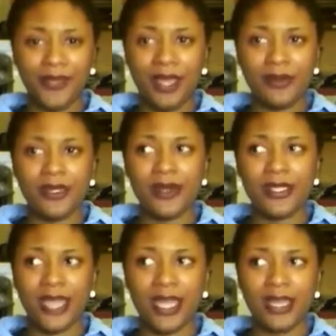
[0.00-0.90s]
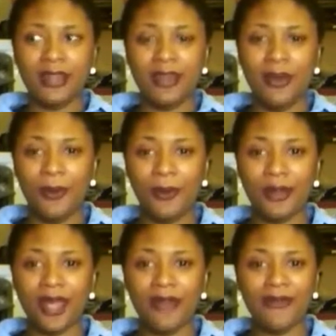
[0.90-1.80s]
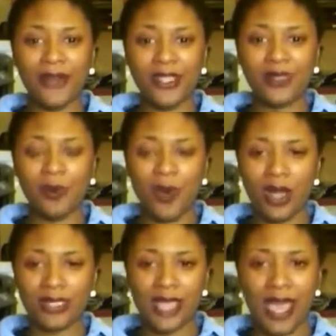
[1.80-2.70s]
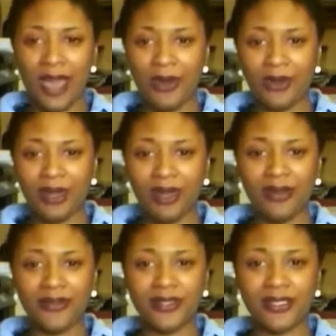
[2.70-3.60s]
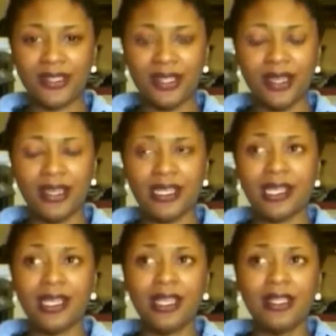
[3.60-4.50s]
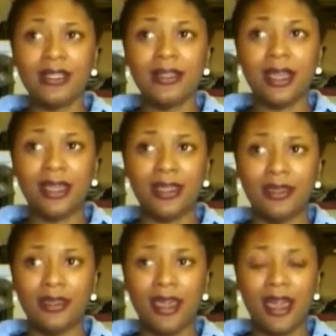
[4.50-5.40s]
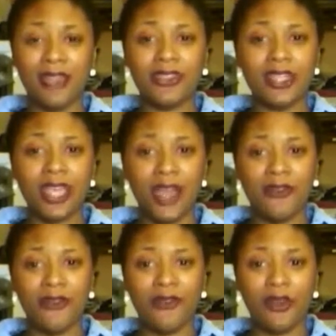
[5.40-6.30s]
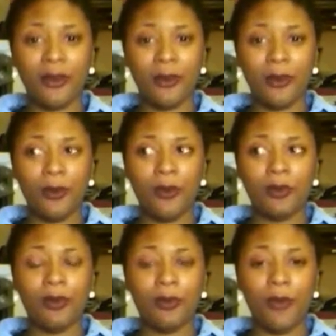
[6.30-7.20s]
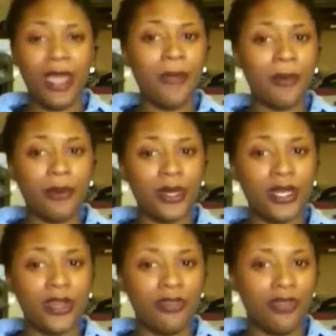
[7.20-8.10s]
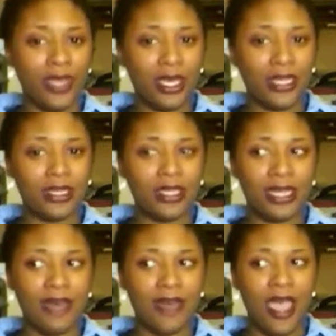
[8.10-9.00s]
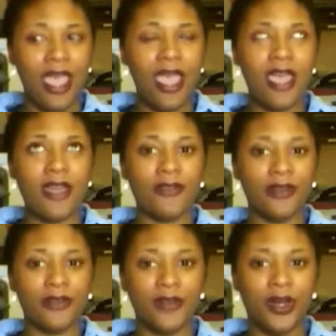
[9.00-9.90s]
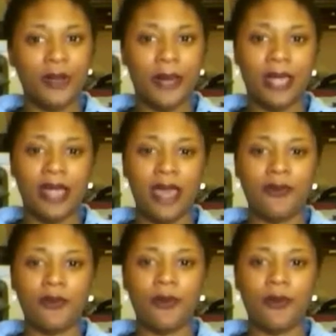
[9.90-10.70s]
I was so excited when I first walked out of the salon. Like, I think I felt way prettier then than I've ever felt in my life.